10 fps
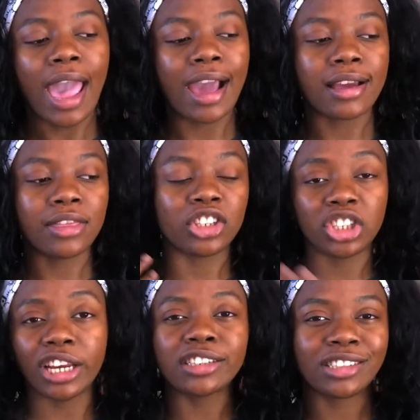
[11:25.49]
and the
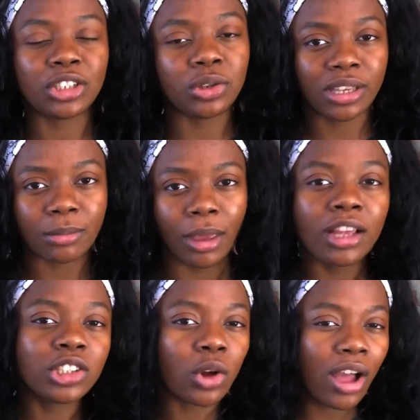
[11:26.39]
changes that you can
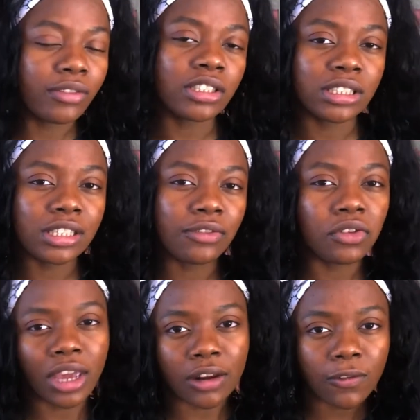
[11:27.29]
make so obviously if
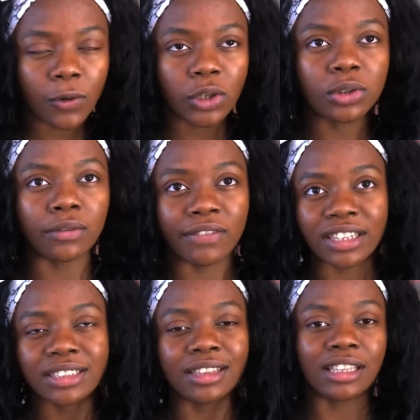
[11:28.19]
you can't afford to
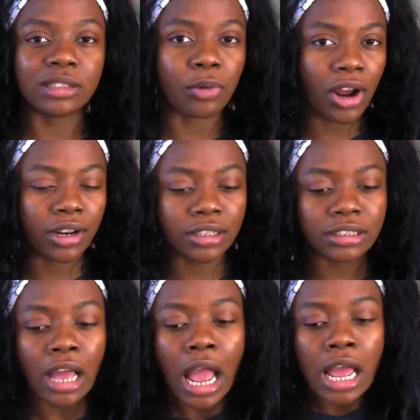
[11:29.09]
invest in these
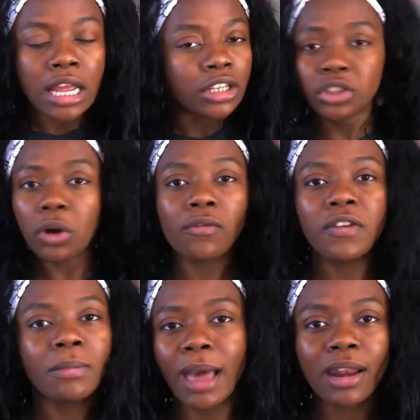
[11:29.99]
products don't
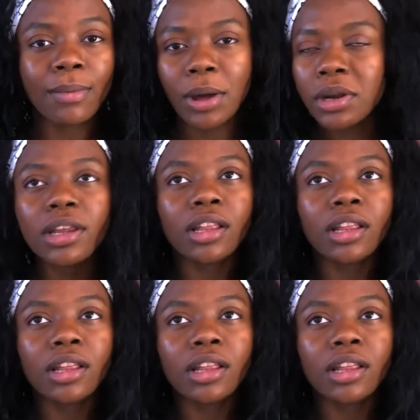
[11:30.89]
feel bad about it.